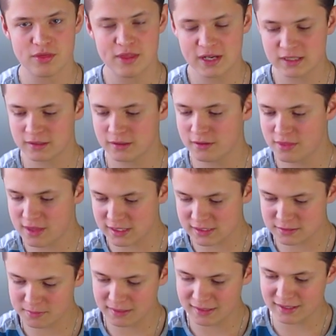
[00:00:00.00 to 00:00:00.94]
That uh,
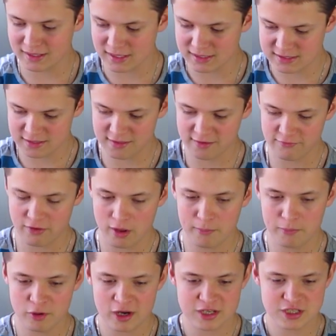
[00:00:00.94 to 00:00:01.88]
that's because the
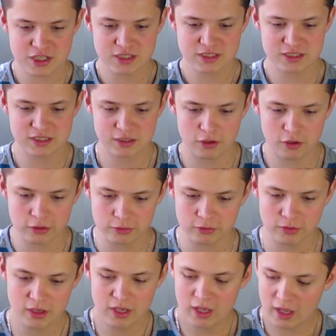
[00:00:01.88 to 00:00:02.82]
vibrations go